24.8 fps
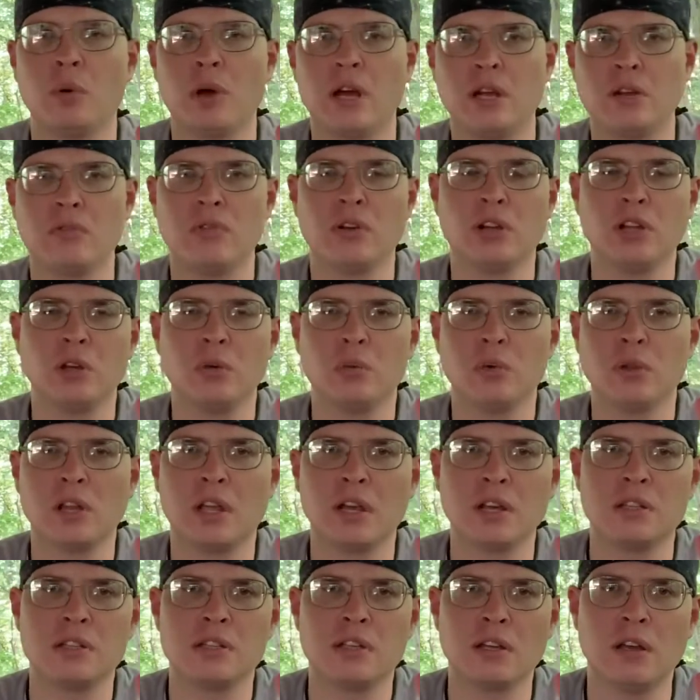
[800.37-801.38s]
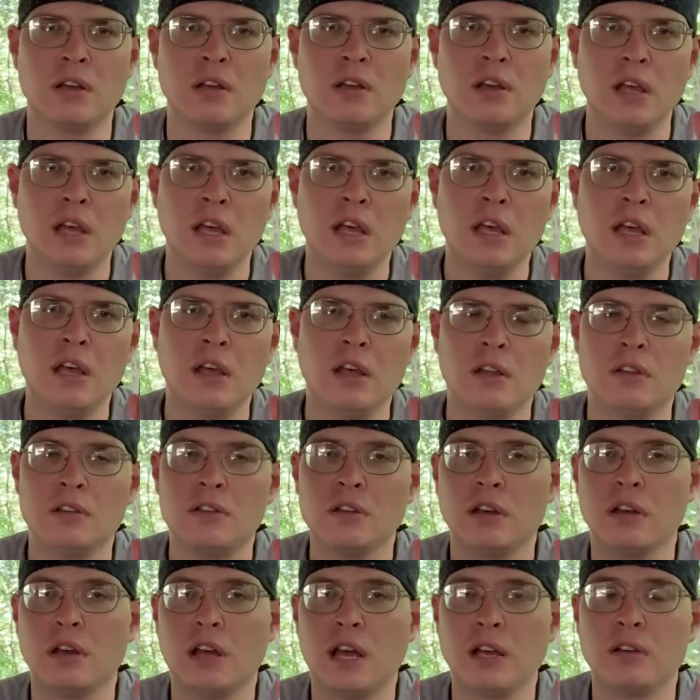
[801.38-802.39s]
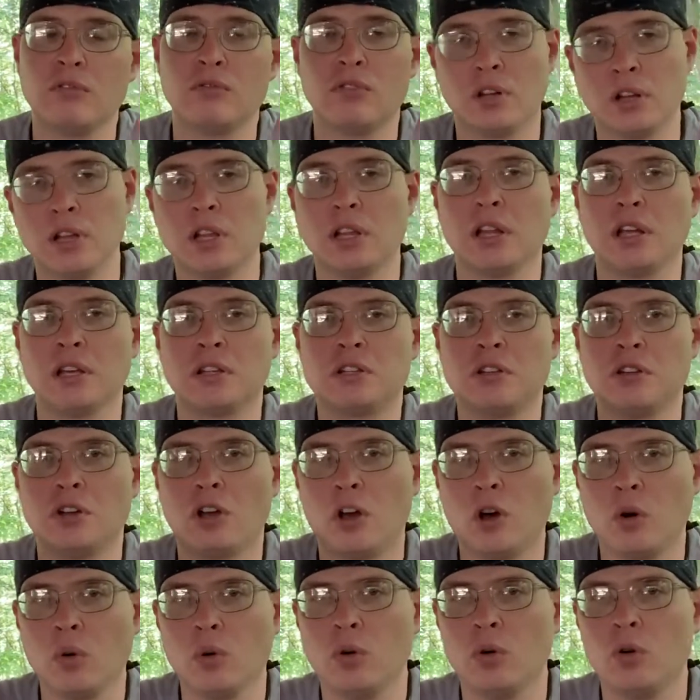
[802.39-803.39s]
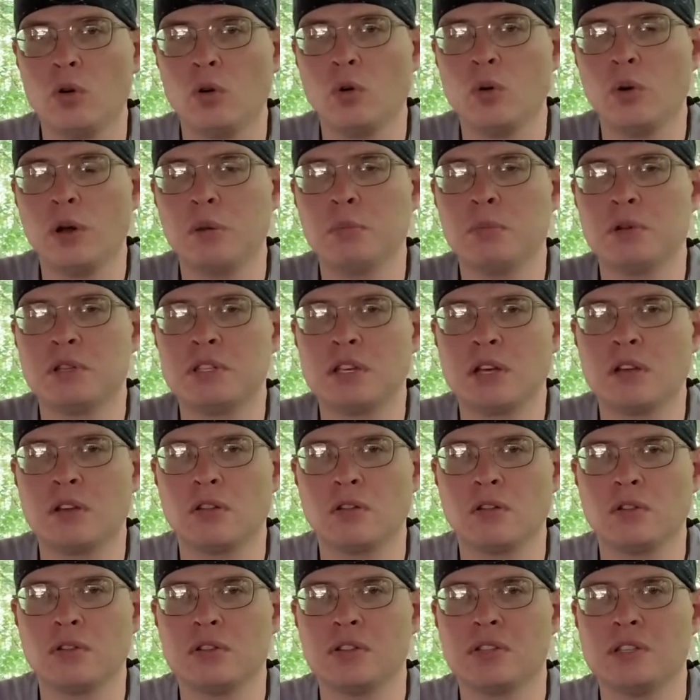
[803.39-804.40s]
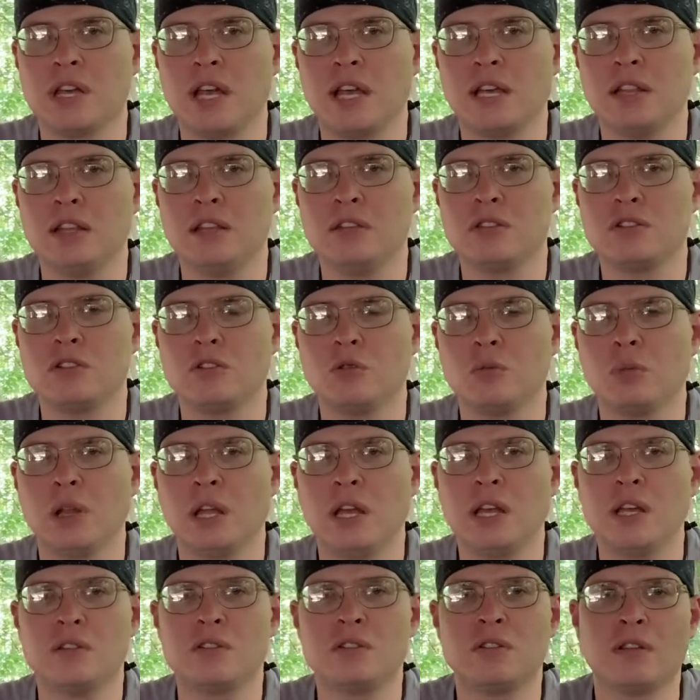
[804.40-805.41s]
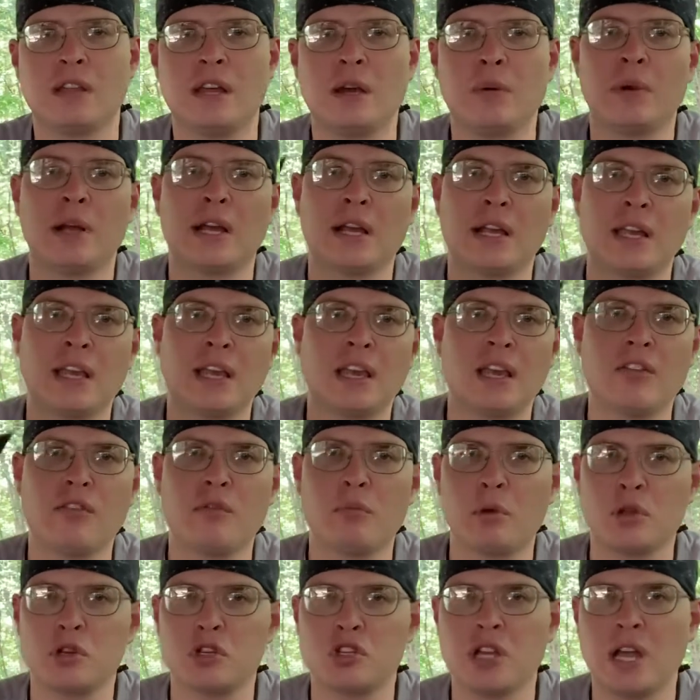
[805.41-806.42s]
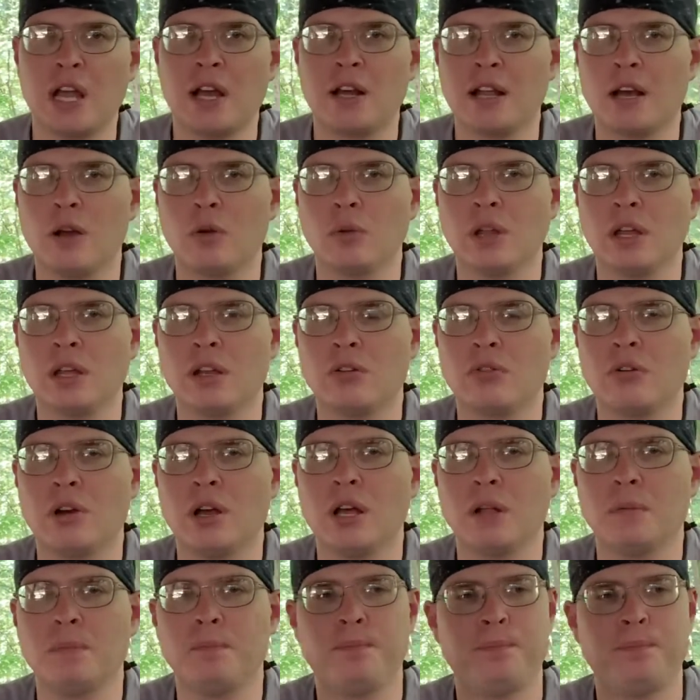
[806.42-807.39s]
I really would like to know who in particular designed these two blades, so that way I can give them a shout out later on.